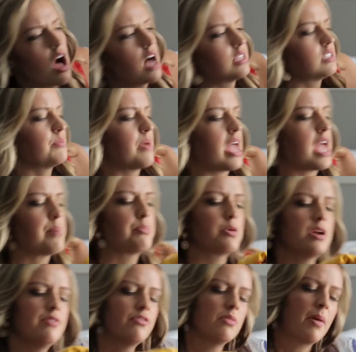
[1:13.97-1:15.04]
awesome
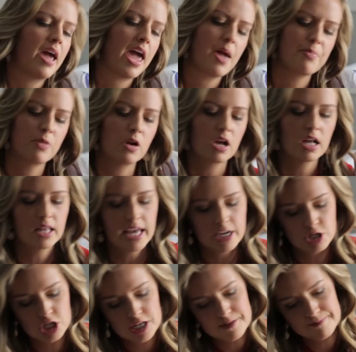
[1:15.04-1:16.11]
apron for my apron
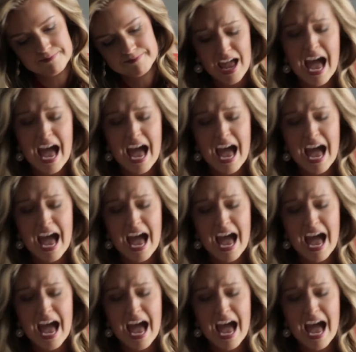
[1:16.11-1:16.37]
collection.